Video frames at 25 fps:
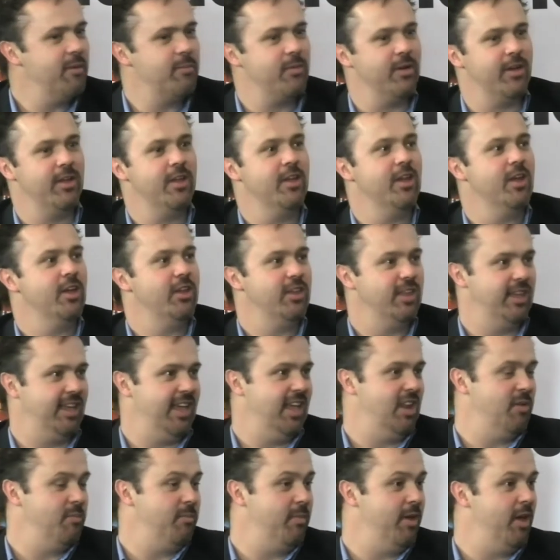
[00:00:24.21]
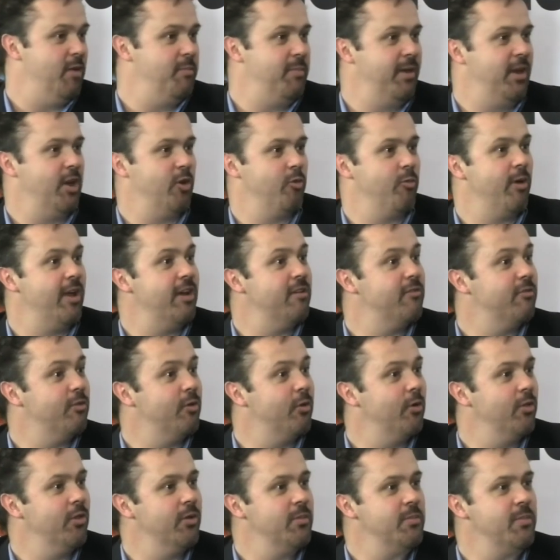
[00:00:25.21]
but you get a better rent
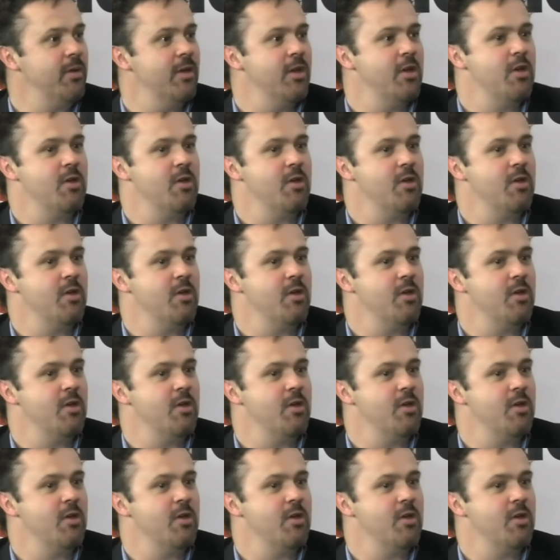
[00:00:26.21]
for them.